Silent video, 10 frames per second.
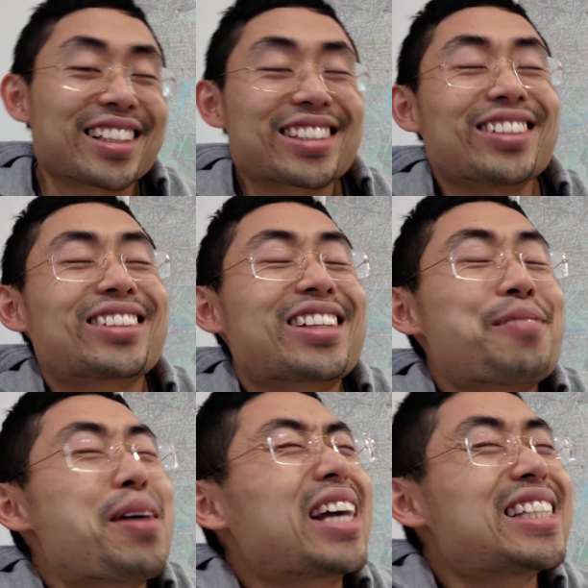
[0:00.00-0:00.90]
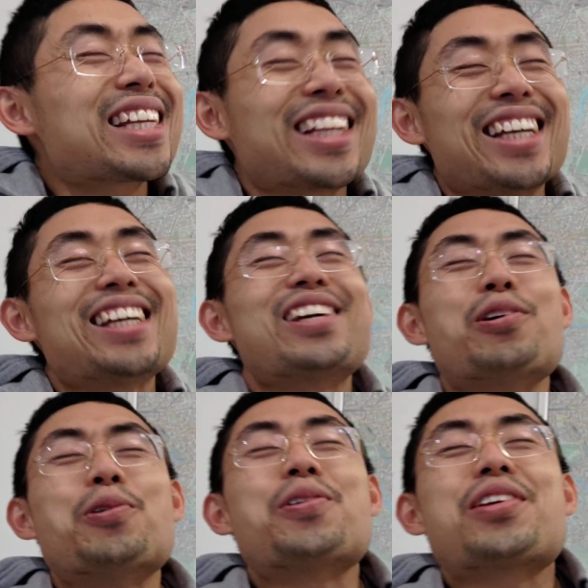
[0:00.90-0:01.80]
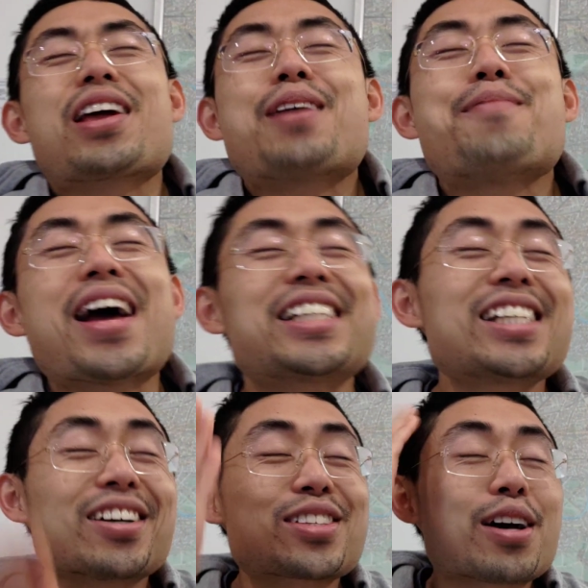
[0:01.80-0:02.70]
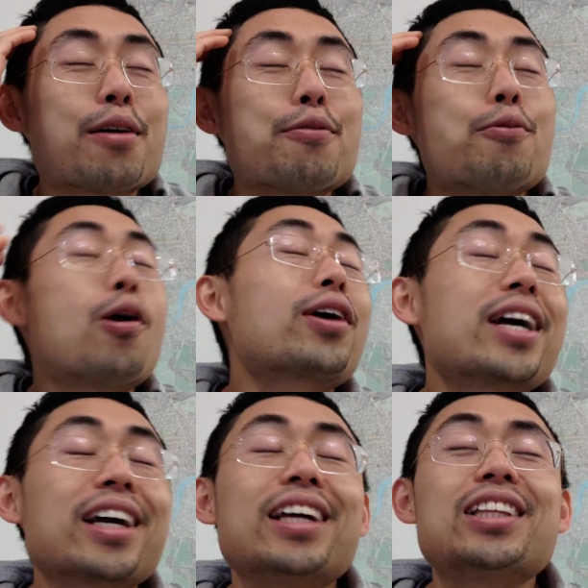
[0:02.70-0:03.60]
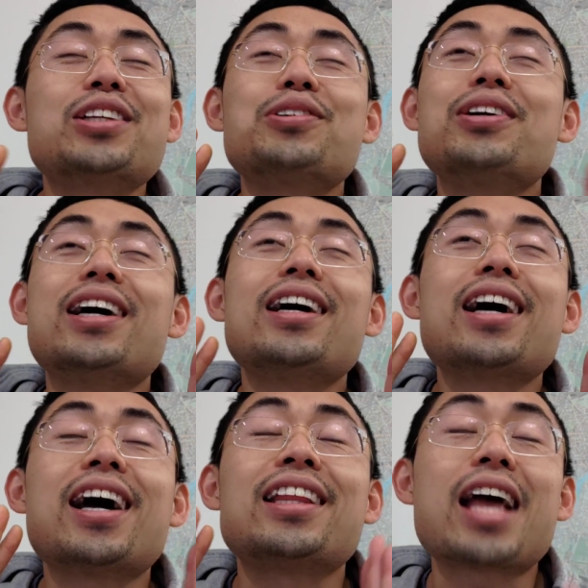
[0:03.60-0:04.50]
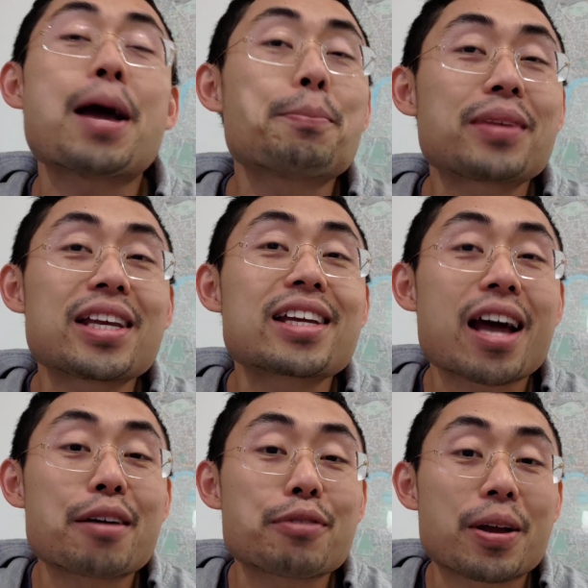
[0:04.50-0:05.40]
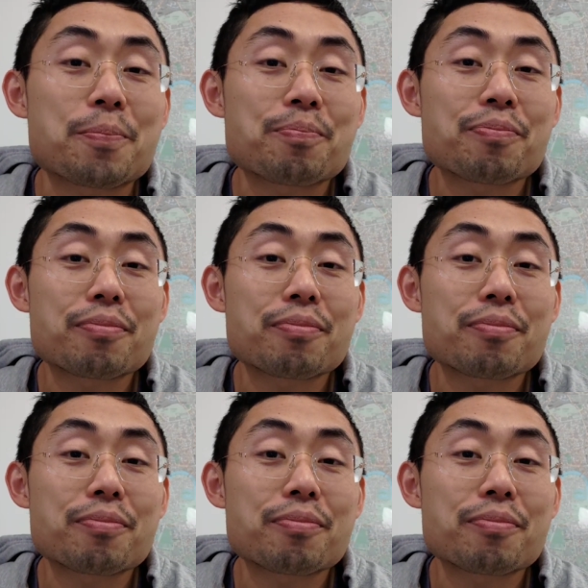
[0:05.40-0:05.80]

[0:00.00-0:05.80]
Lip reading: So basically, you imagine yourself walking into an empty cafe.